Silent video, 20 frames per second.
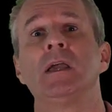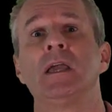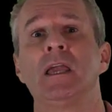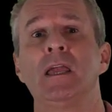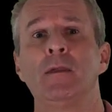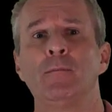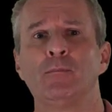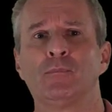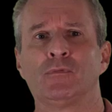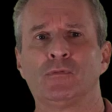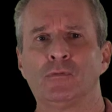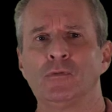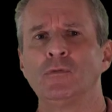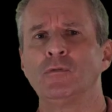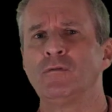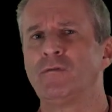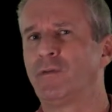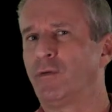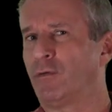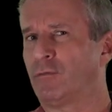
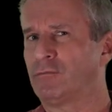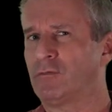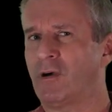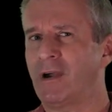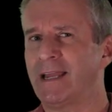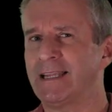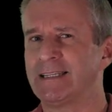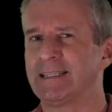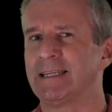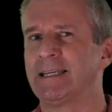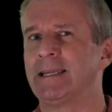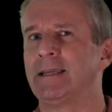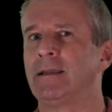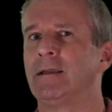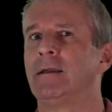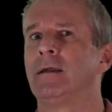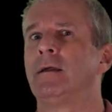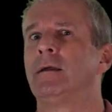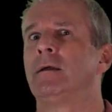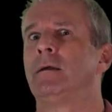improve your
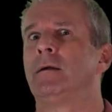writing